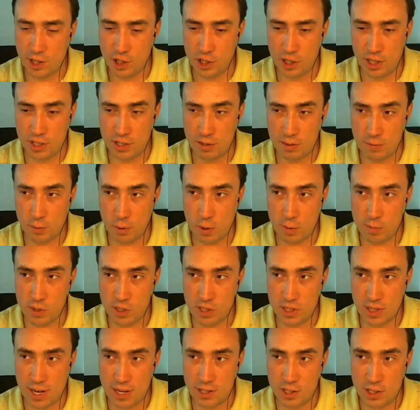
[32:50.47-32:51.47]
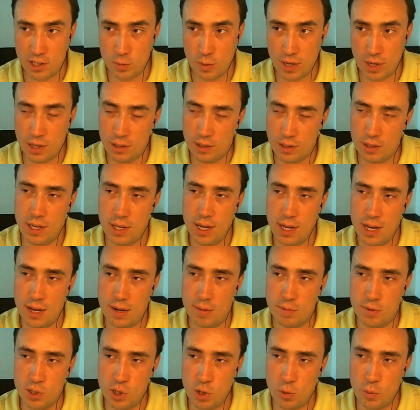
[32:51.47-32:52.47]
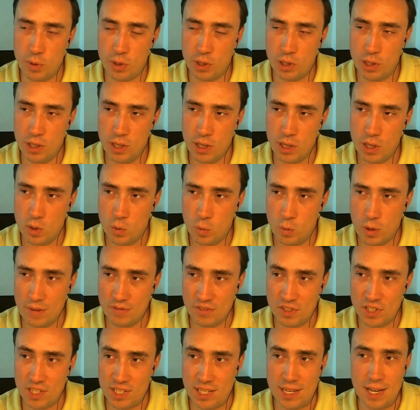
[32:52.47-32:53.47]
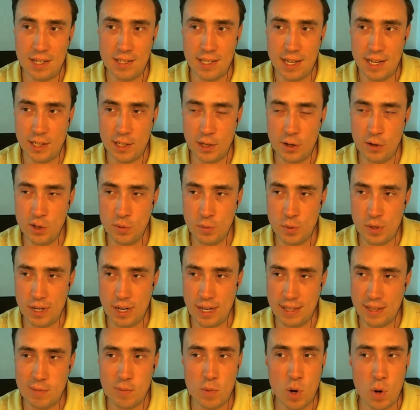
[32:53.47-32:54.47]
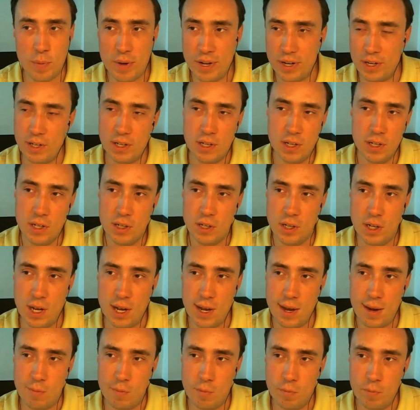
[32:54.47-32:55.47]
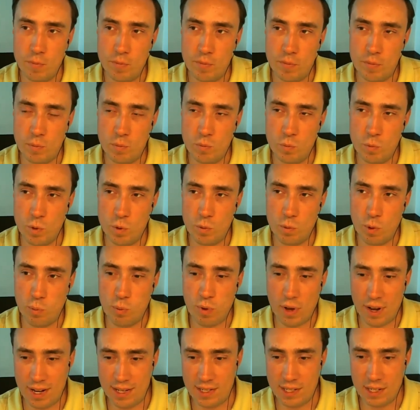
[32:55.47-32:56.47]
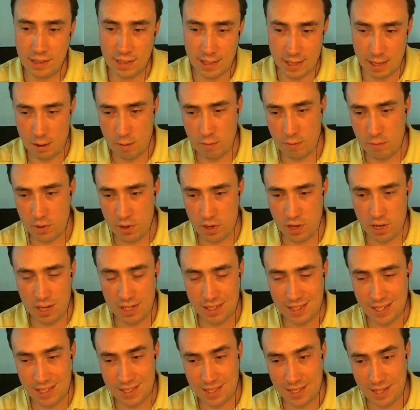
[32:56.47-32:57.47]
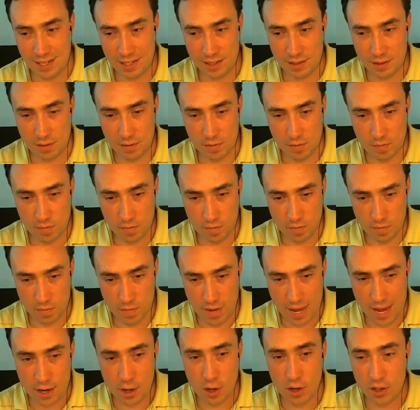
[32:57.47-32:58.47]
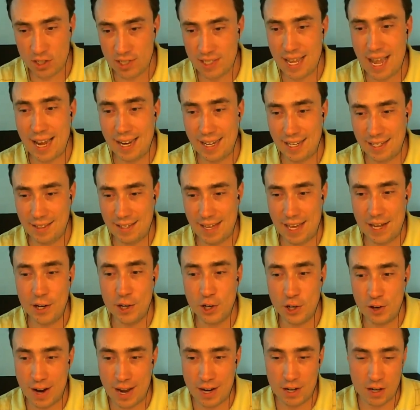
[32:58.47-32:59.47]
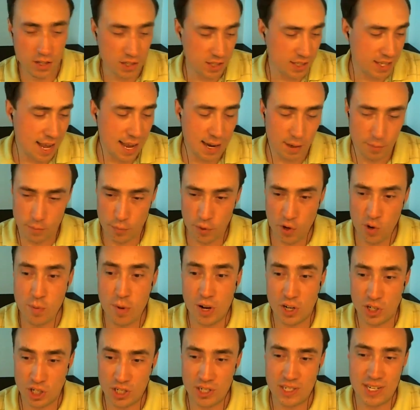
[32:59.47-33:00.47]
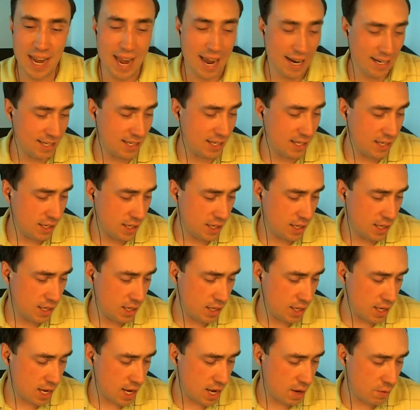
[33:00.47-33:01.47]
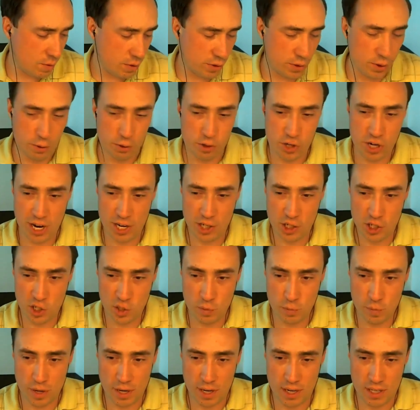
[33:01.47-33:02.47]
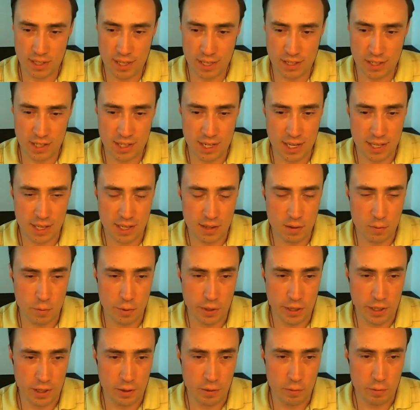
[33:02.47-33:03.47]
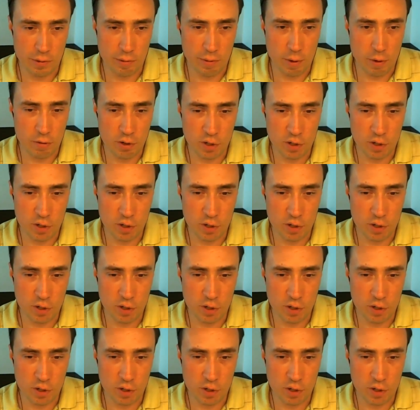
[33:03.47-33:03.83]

sheets and forms and slides as well. Um, so we'll we'll have to see as that goes. But at the moment, um, we're, we're planning to leave the existing add-on stack, the editor add-on stack, pretty much intact uh, with no changes. But it's not to say that we, we won't